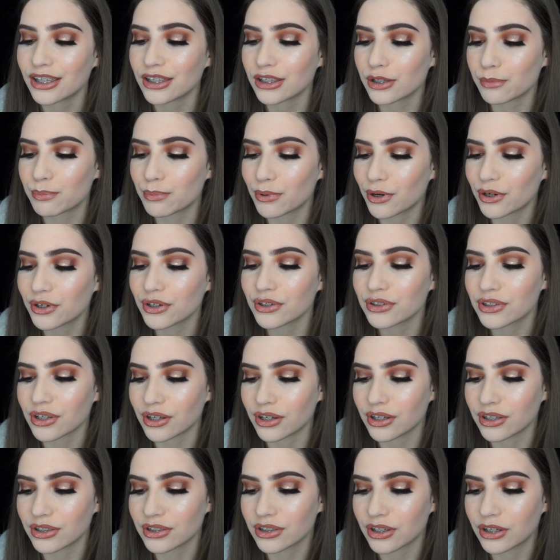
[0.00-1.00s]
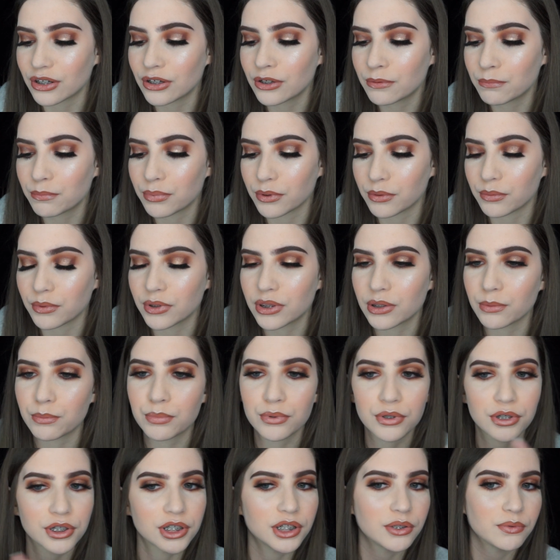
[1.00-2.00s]
the product on its own, but with the
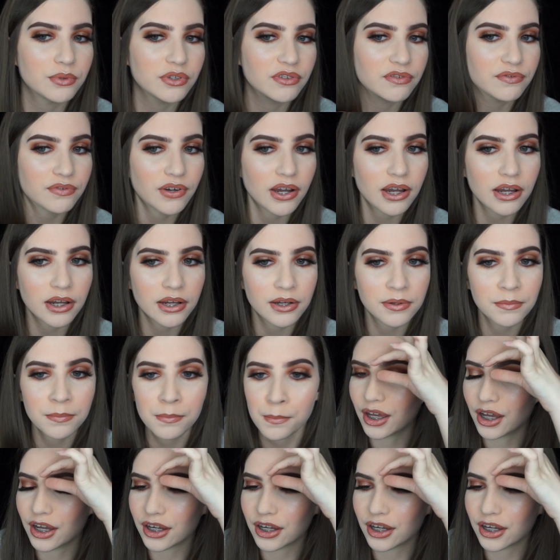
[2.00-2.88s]
brush it was fine.